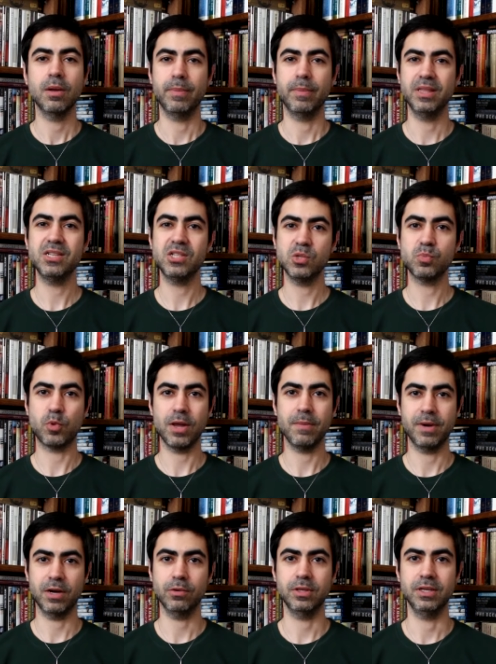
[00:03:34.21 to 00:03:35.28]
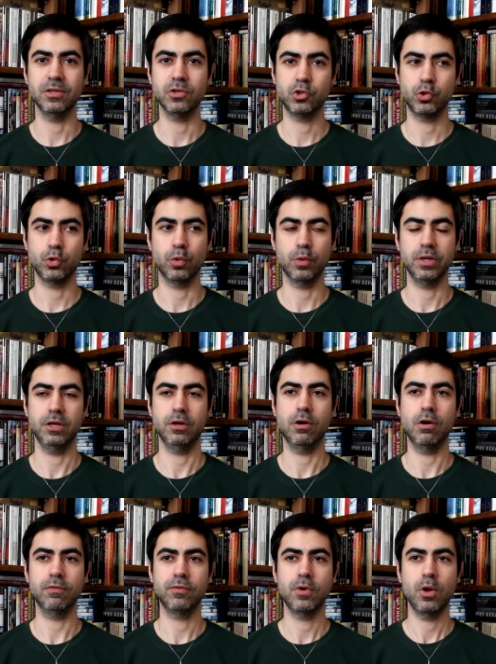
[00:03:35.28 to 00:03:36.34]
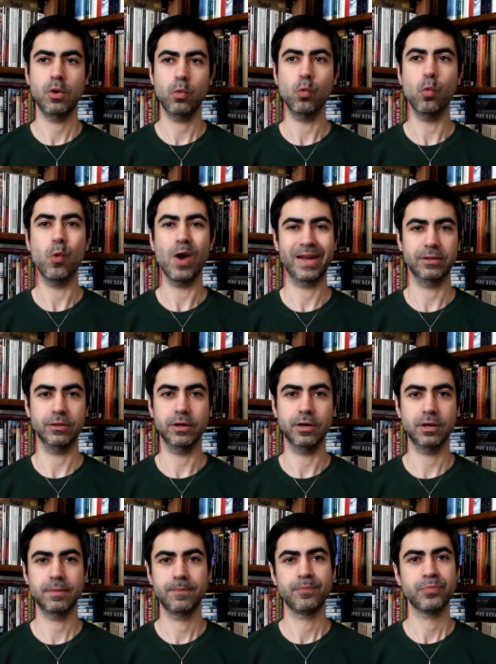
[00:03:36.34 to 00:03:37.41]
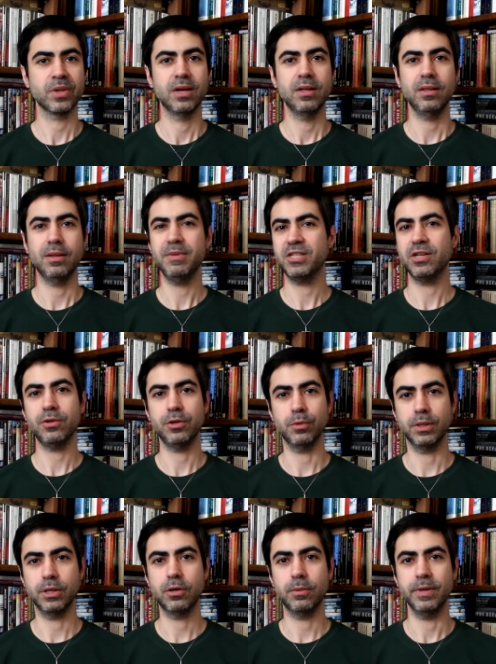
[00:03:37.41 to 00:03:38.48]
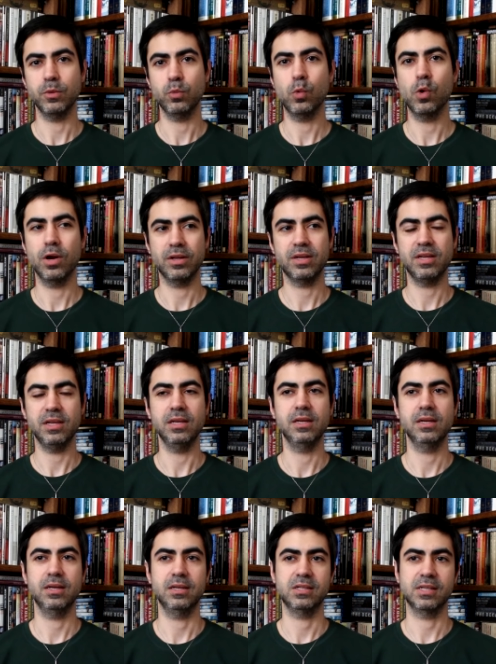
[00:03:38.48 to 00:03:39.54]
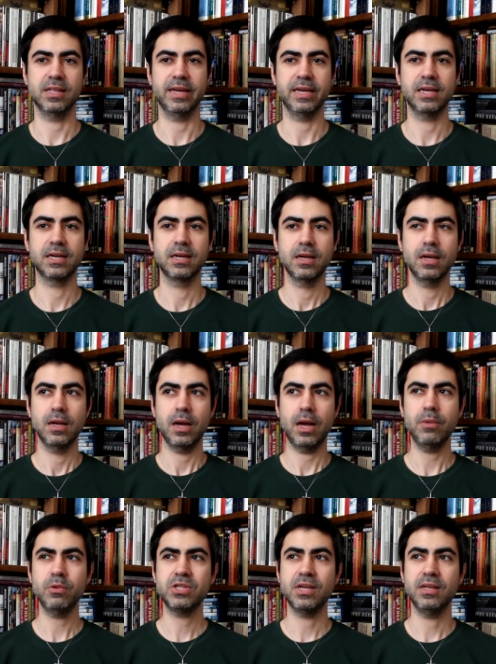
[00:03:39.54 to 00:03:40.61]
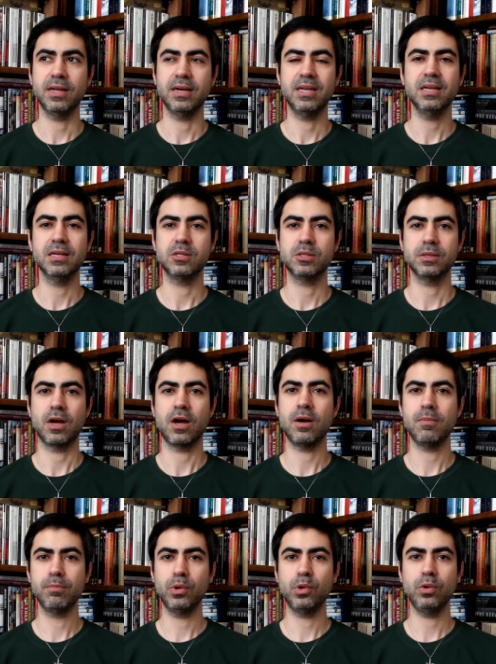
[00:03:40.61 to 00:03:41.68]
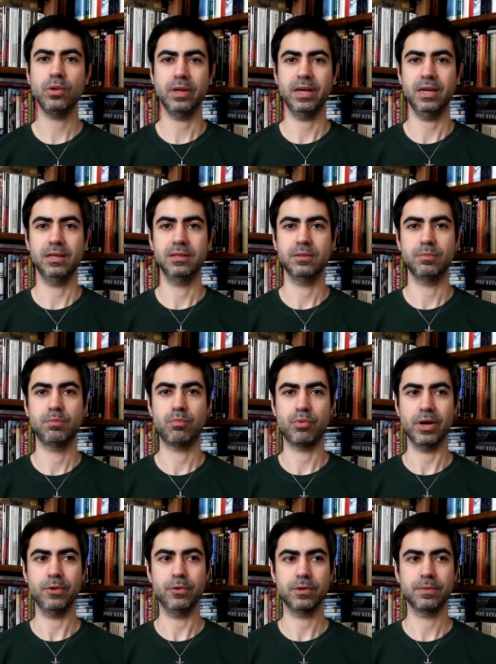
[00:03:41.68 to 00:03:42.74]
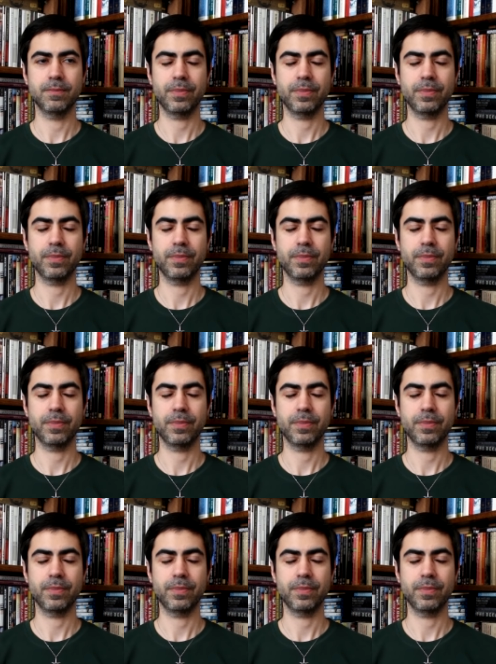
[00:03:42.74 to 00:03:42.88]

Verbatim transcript: But this is primarily the story of Wang Lung. Let me tell you a little bit what he is like. I would say that he is humble and proud.